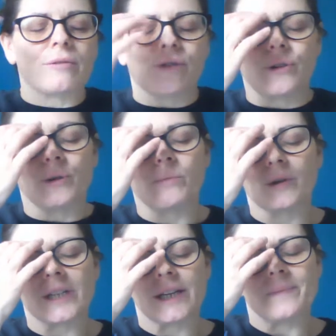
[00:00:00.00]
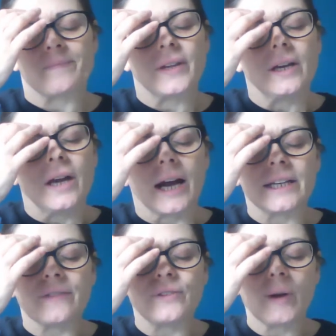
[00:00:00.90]
through your body.
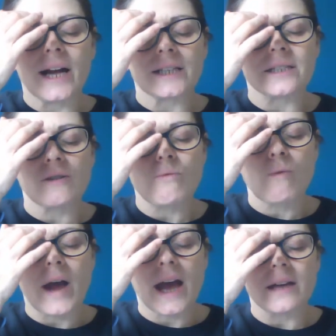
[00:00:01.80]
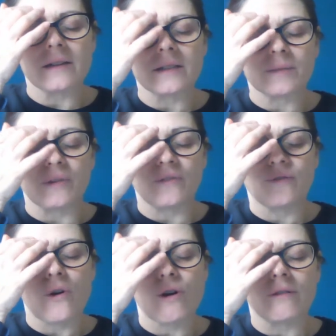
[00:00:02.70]
And if you had an awareness
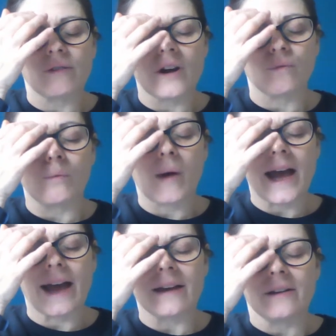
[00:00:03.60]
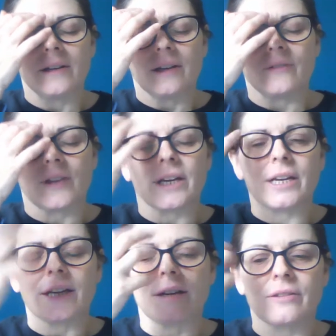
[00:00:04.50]
before of where
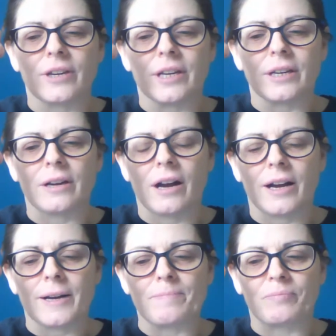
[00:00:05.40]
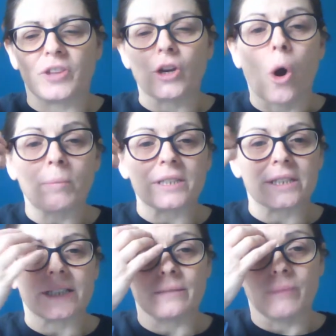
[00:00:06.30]
the
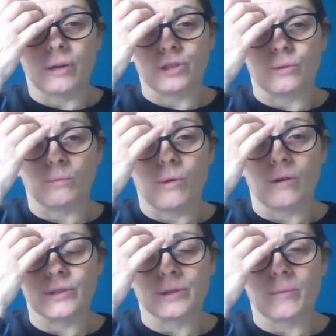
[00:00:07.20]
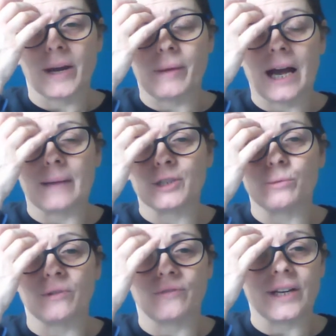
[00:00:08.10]
opposite emotion was, where perhaps
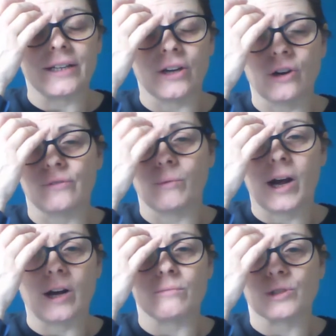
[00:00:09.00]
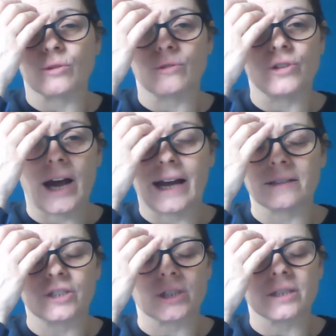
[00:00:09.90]
you were feeling overwhelmed or
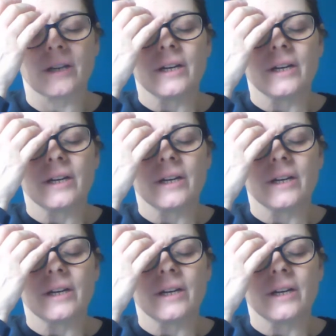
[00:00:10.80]
anxious,